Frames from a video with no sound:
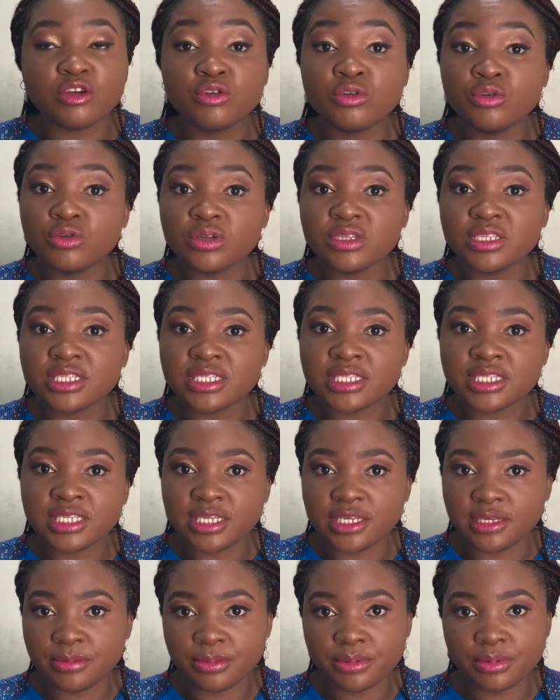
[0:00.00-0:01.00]
growth
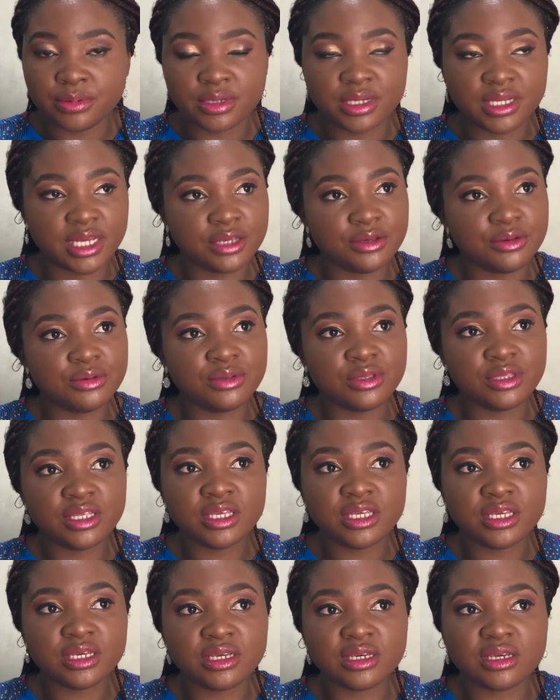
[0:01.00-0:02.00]
tip that you
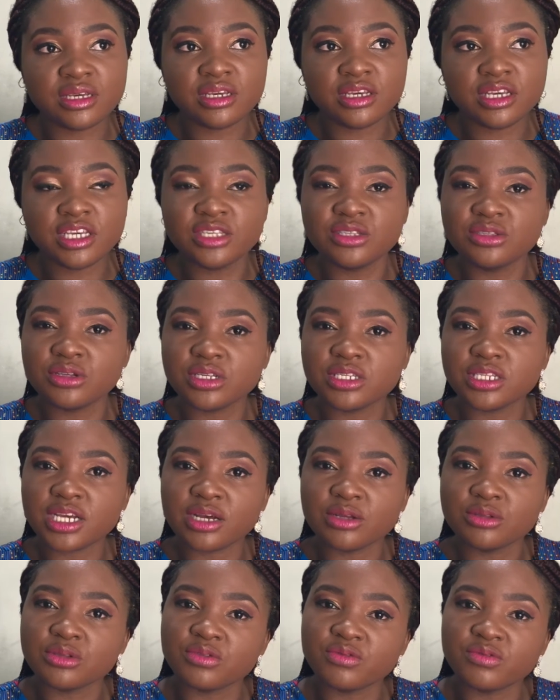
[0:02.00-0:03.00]
think is not
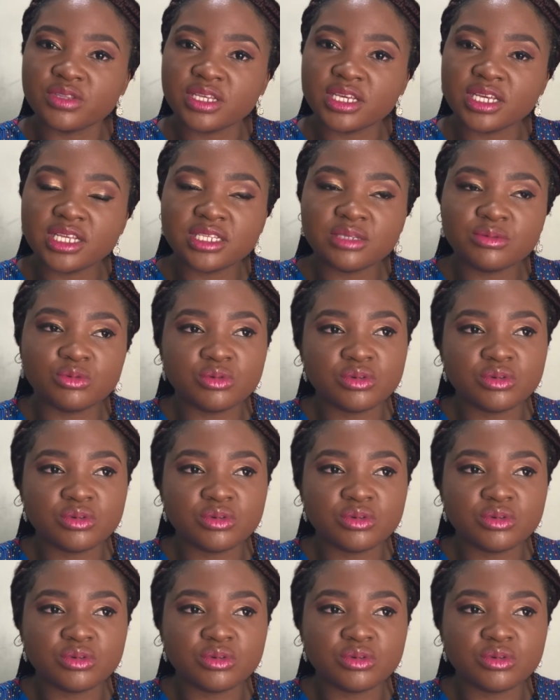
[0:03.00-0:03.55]
out of date,